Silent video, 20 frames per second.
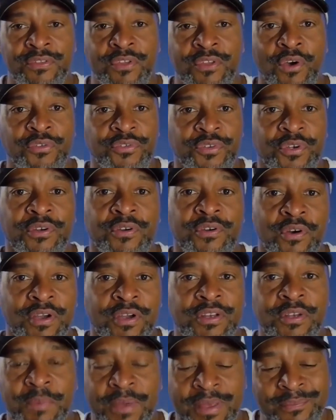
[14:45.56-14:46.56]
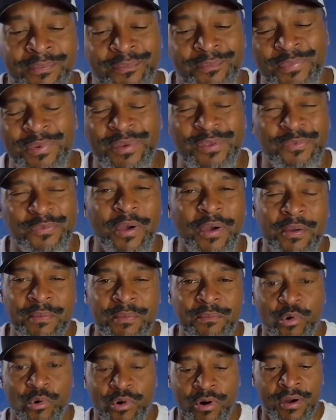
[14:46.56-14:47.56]
are going to be, it's probably
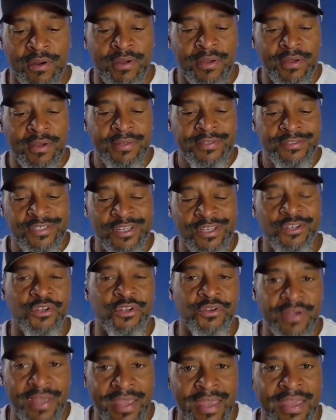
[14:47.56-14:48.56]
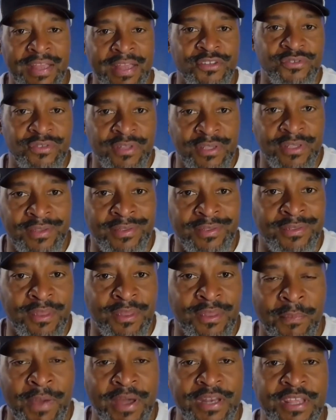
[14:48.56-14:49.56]
more gender, age, the
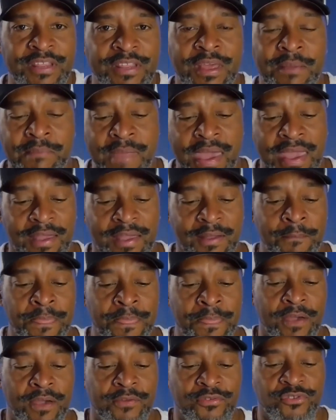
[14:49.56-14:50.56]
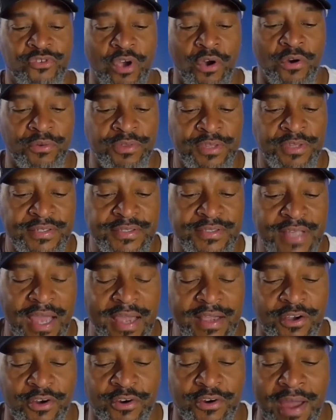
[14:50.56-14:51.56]
money they make. So the
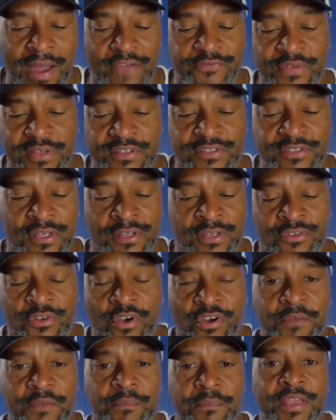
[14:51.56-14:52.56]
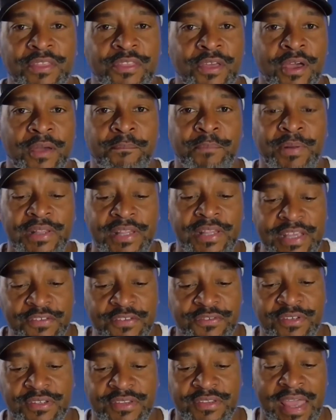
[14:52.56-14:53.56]
psychographics is going to be the
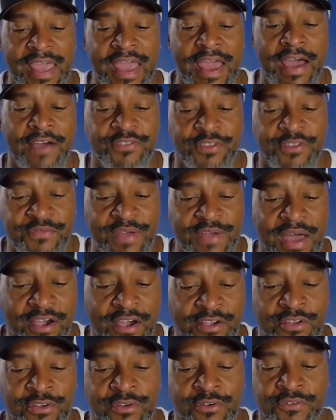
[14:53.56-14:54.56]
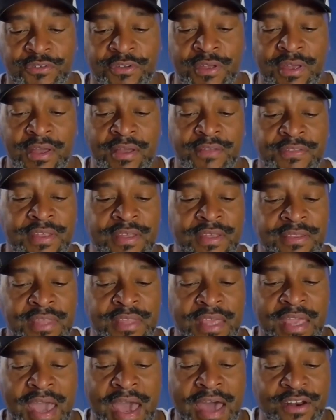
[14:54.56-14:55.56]
beliefs that they have, the values,
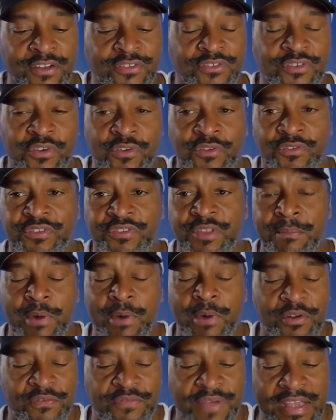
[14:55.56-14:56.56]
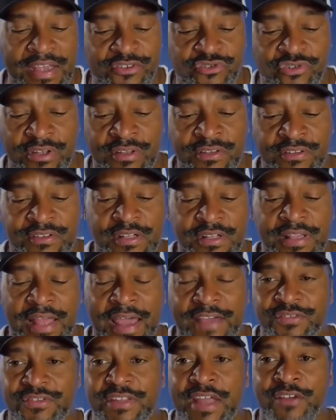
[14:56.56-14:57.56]
the attitudes, the motivations, the
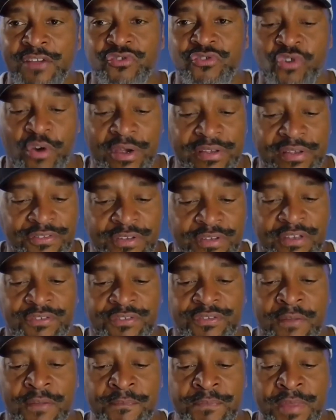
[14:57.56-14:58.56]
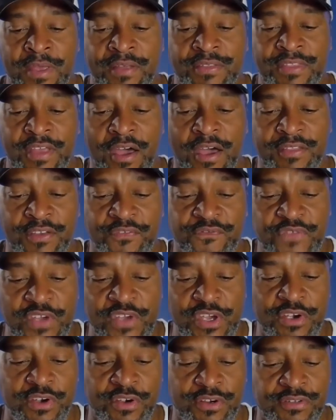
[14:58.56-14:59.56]
lifestyle choices, the
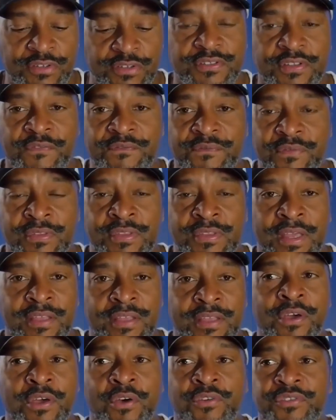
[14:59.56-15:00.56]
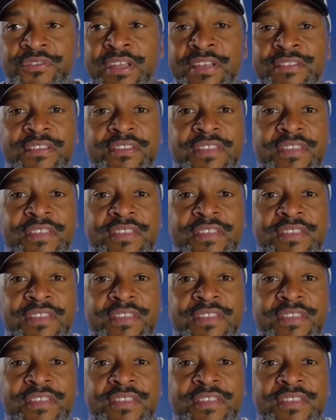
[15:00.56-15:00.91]
fears, the those things that they